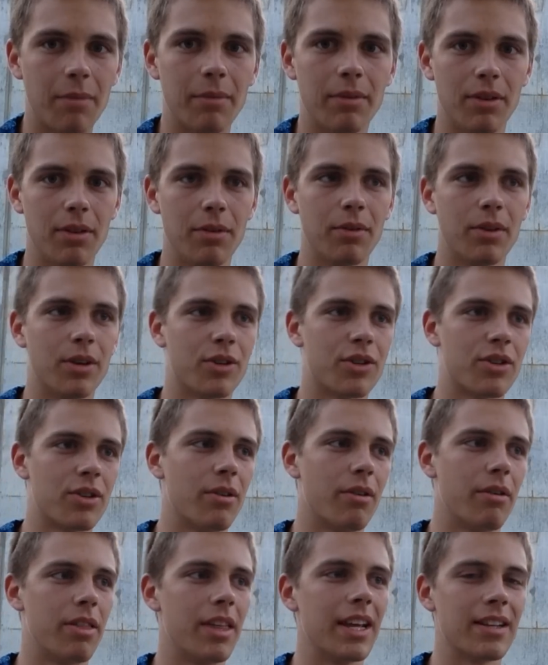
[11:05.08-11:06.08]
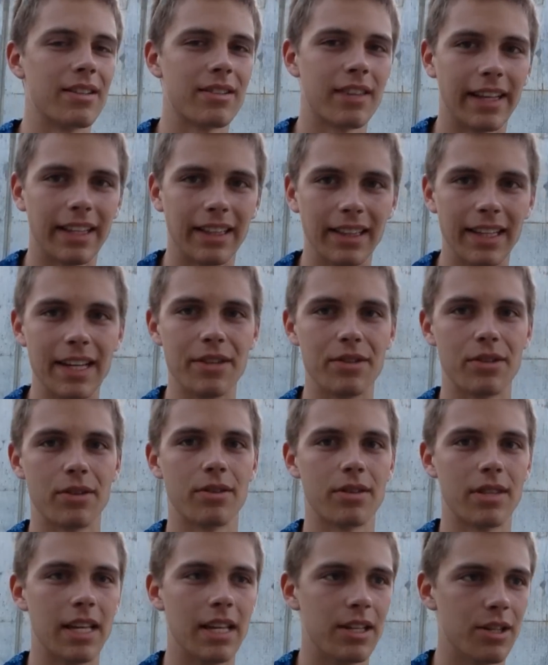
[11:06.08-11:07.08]
I mean, there are certain things like
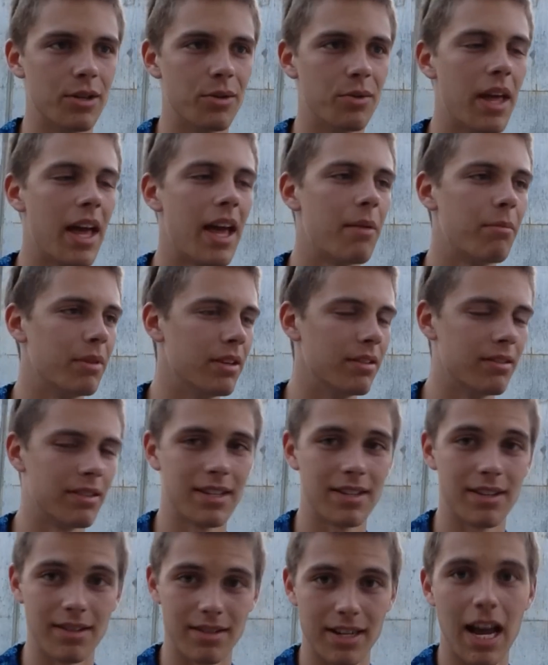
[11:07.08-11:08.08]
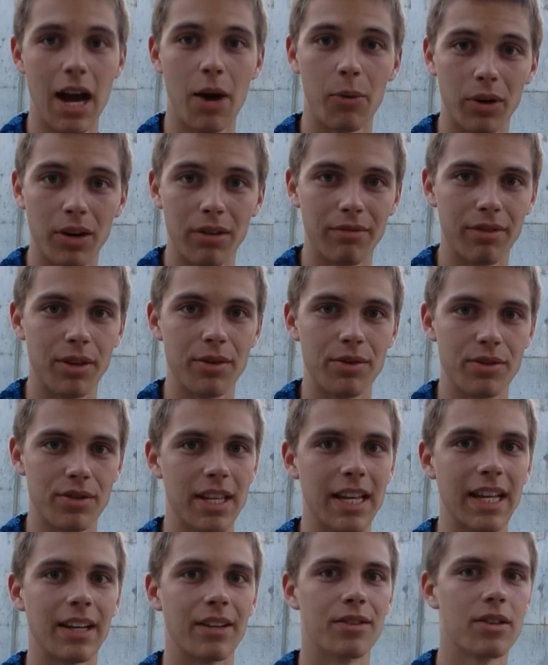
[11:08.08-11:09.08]
lasers that do that, but this is not one of those
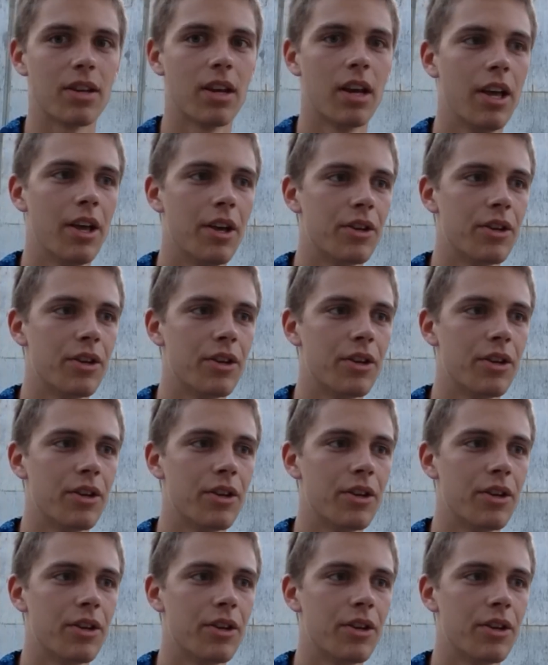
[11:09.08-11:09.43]
things.